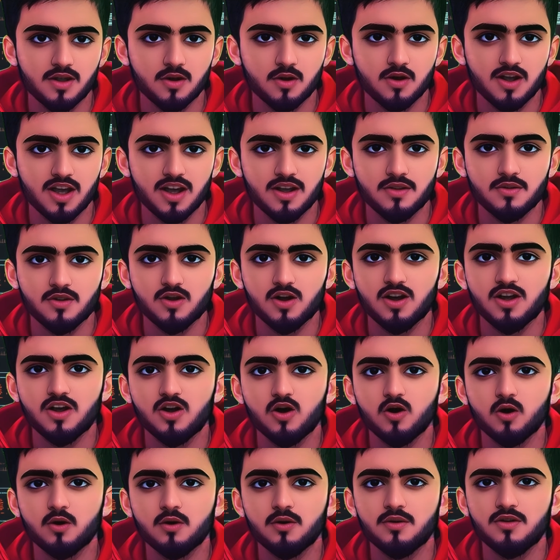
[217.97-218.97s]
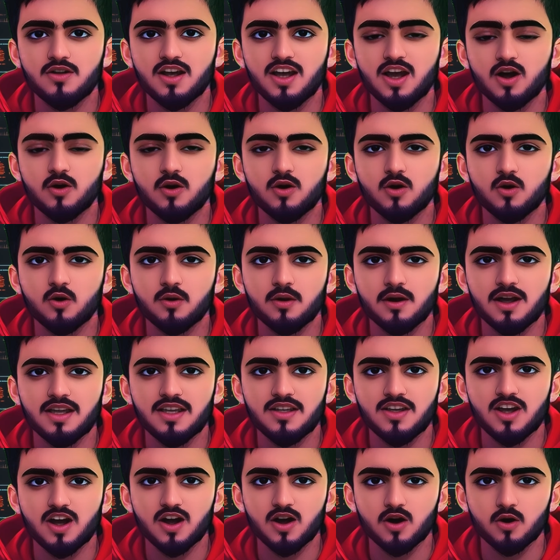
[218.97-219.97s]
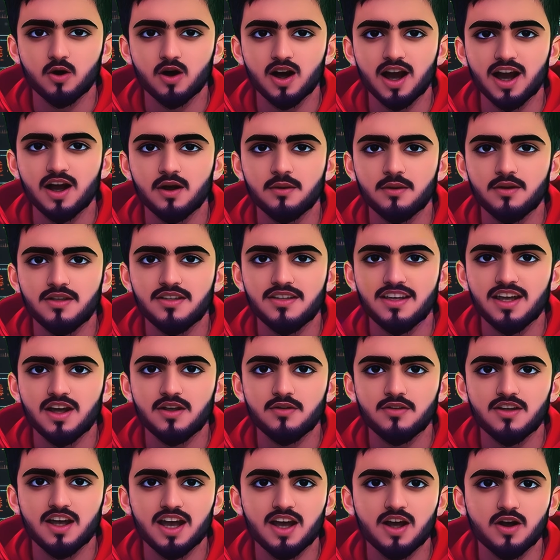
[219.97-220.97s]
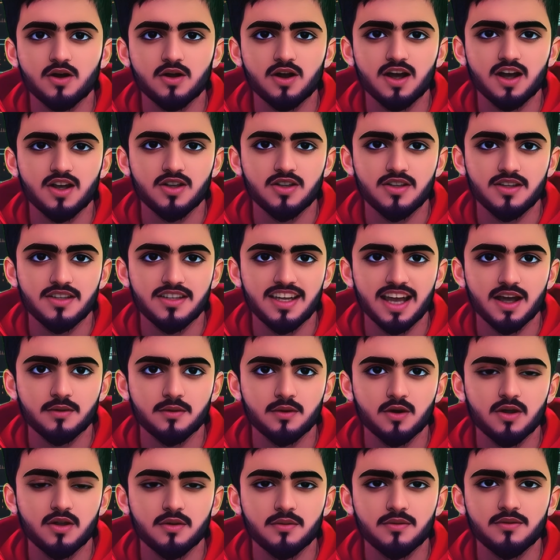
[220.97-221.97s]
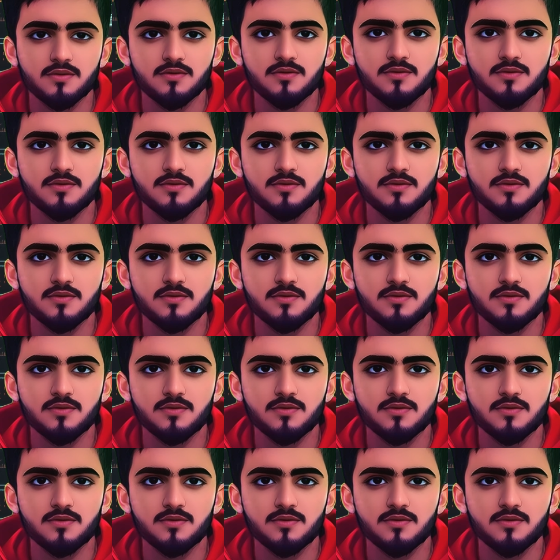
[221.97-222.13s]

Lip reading: you can convert a normal video into a Pixar or anime style video. Here's a sample.